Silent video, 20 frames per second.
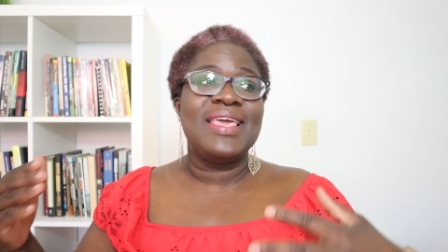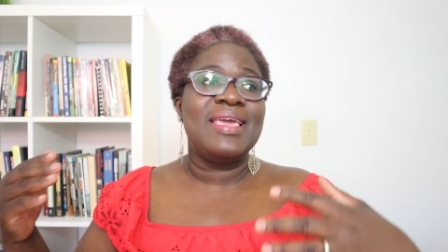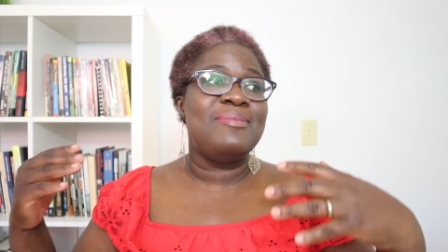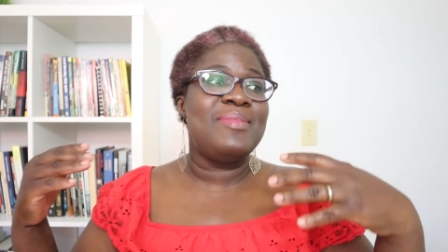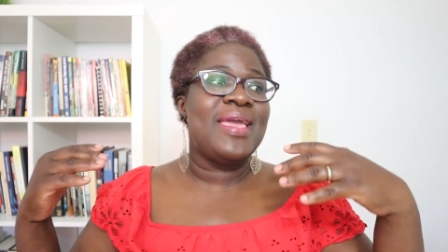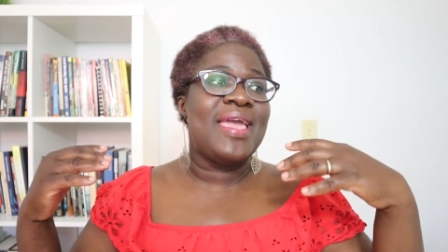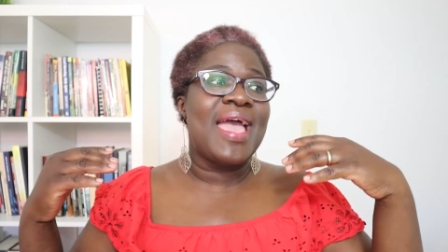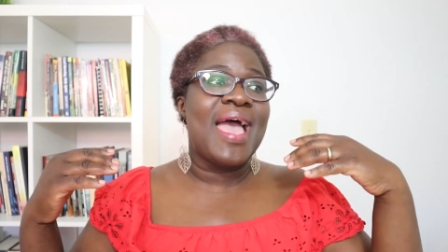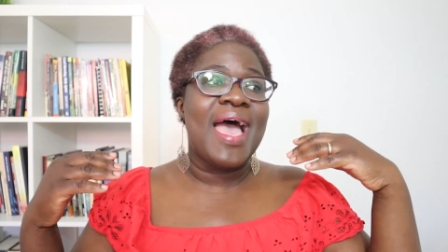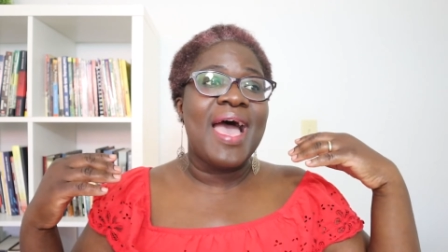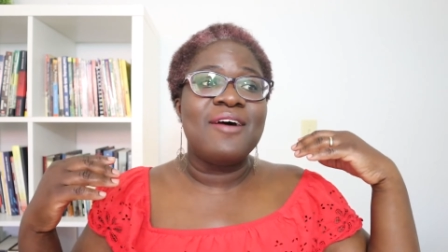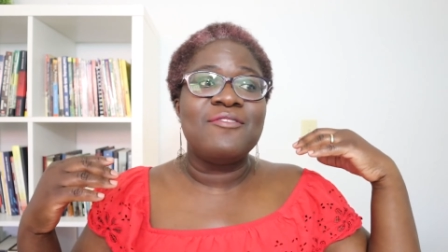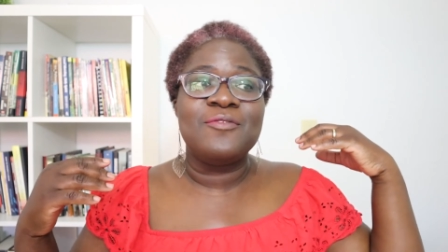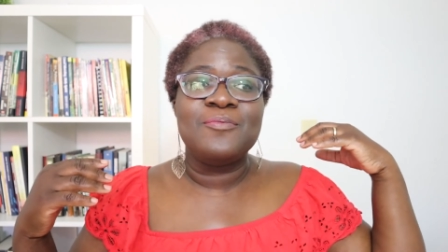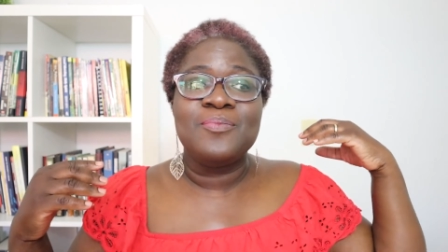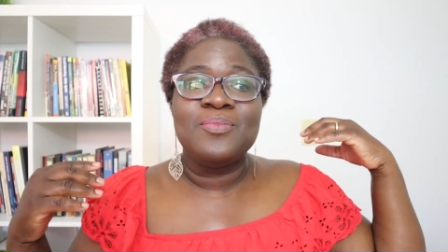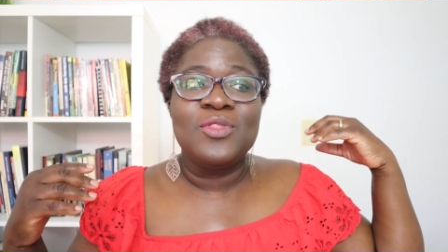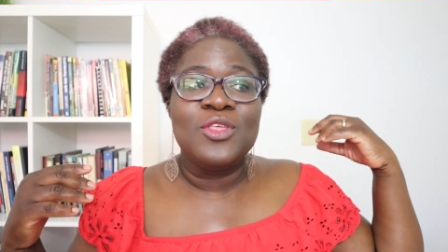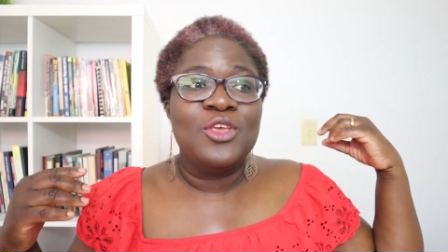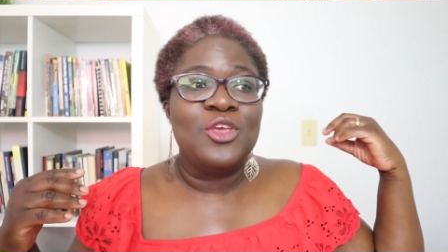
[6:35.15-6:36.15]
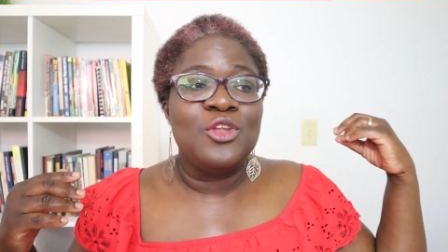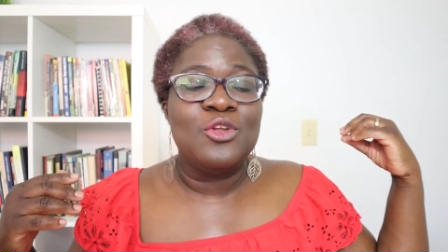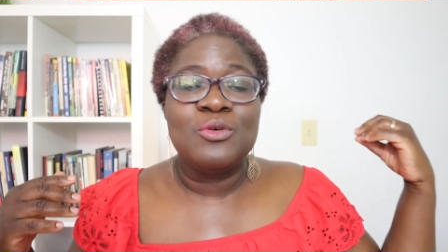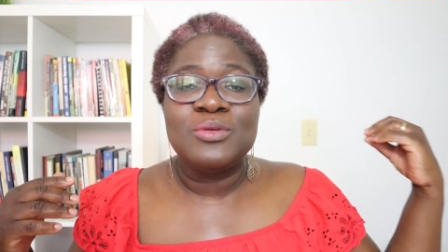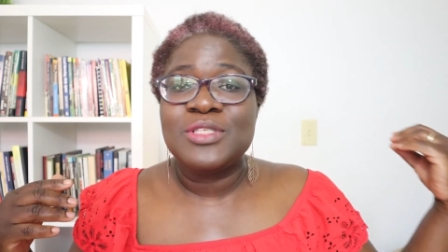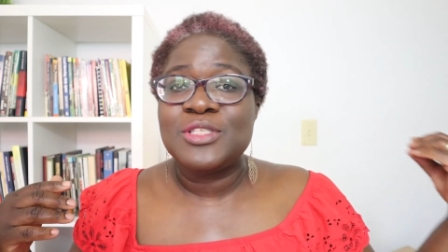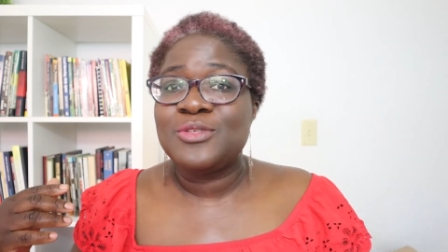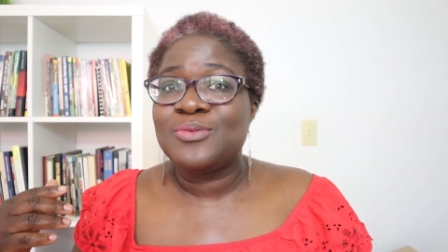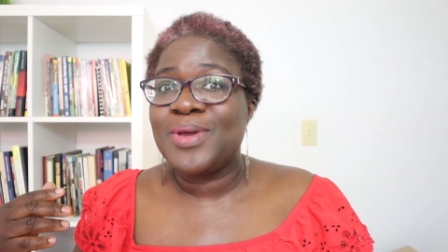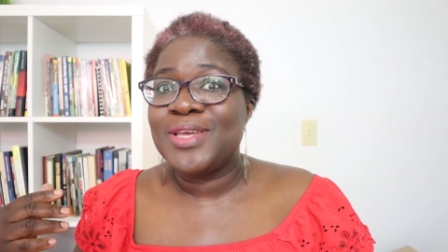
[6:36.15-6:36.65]
They may have, you know,
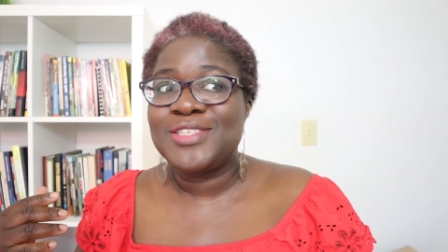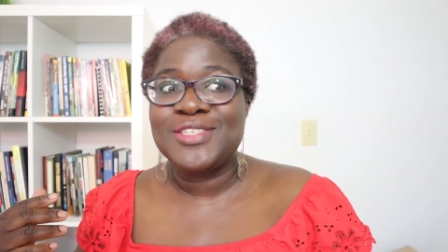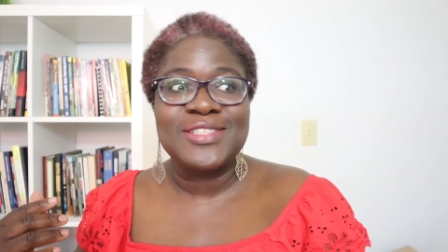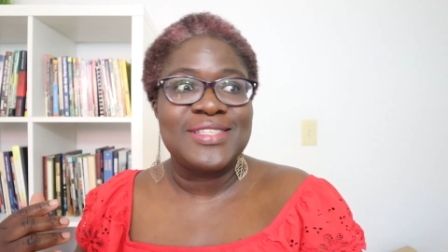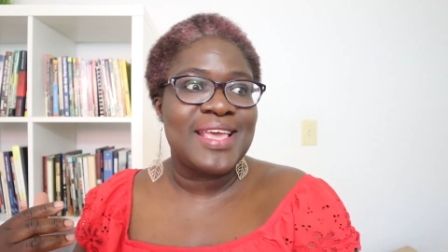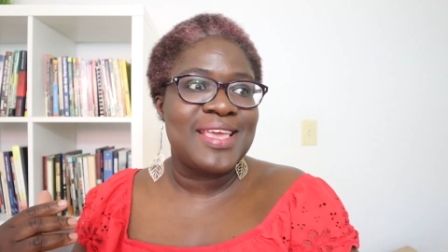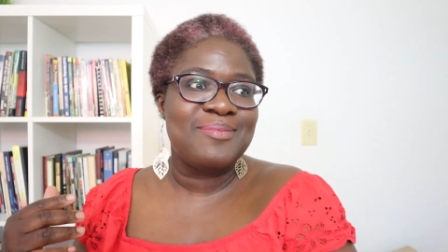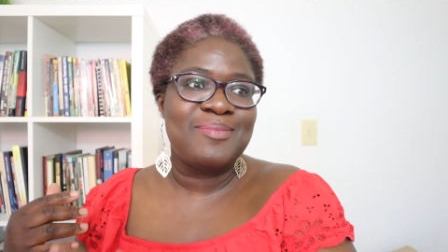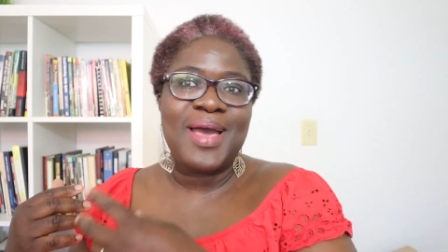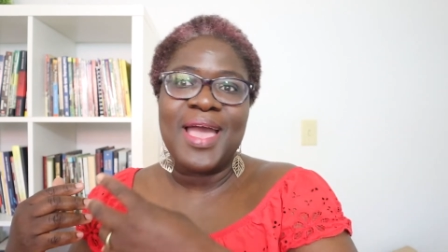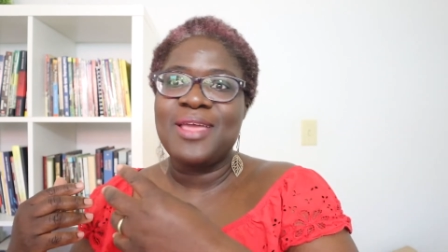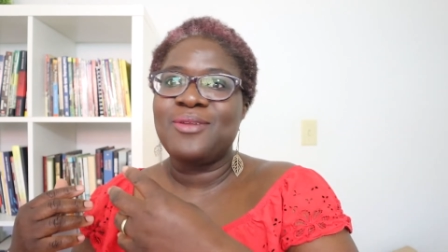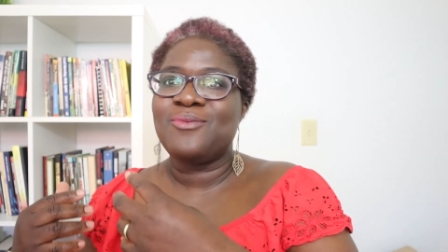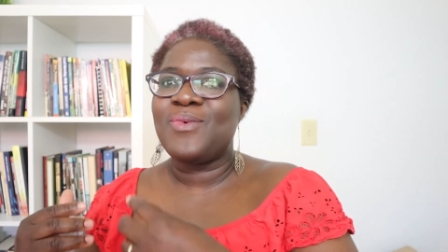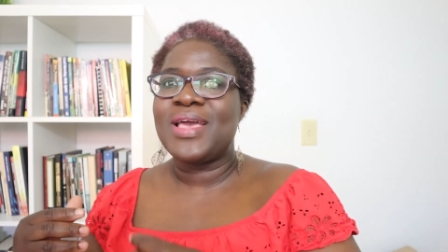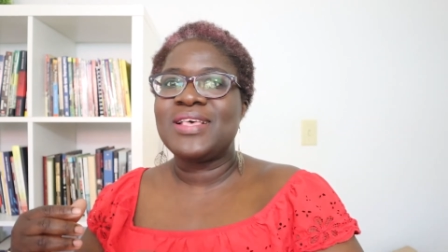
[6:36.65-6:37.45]
situations like mine